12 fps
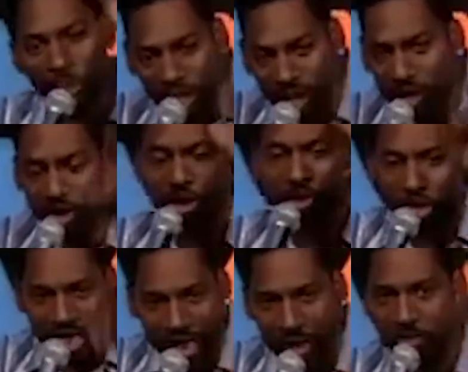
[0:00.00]
pills,
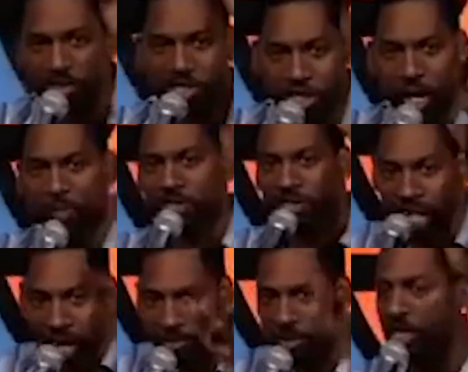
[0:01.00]
creams, chips,
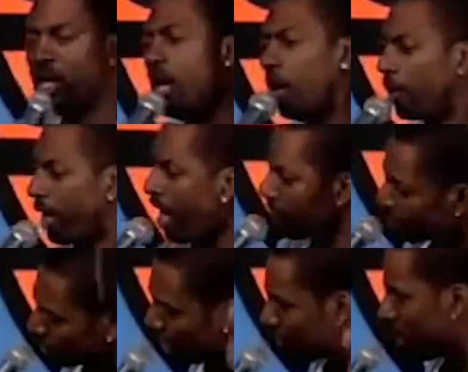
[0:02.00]
dips. Whatever
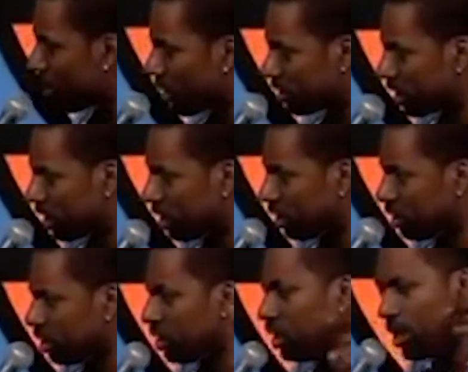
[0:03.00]
you need for your pussy,
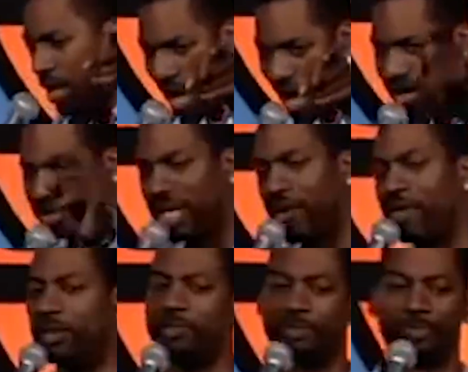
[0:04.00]
aisle 7.